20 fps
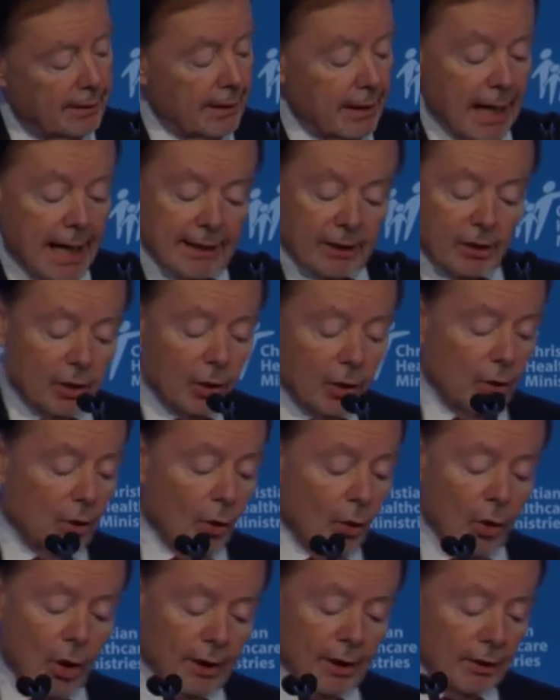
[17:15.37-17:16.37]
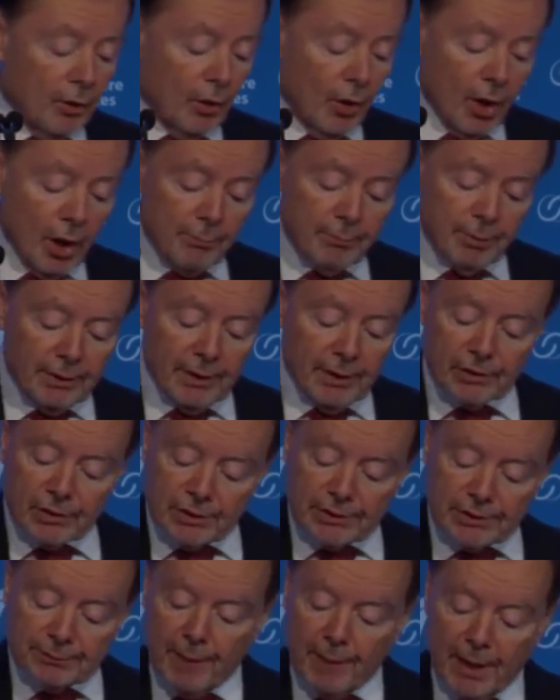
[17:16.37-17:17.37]
I could go on, but let's
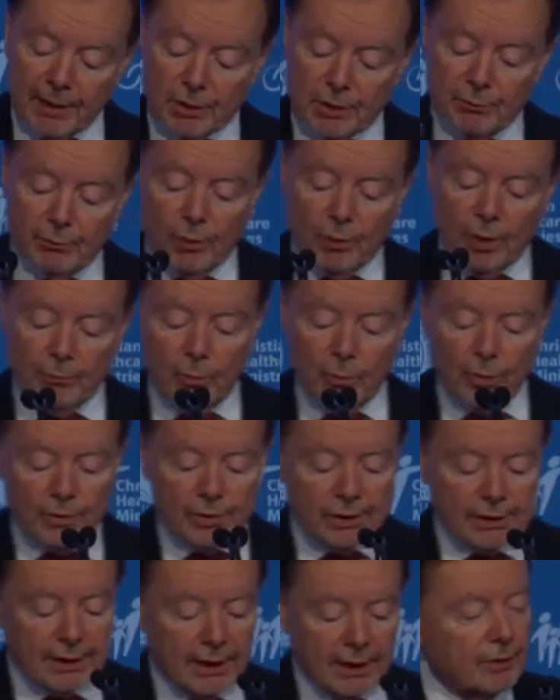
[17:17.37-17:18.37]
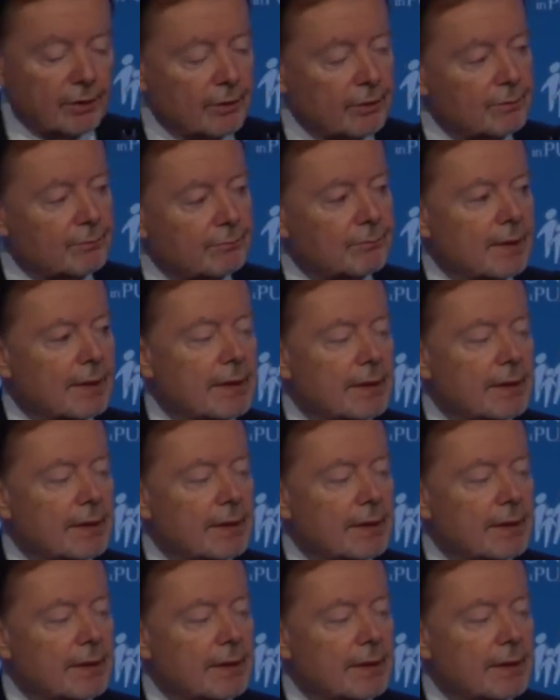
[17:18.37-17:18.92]
just mention one more senator.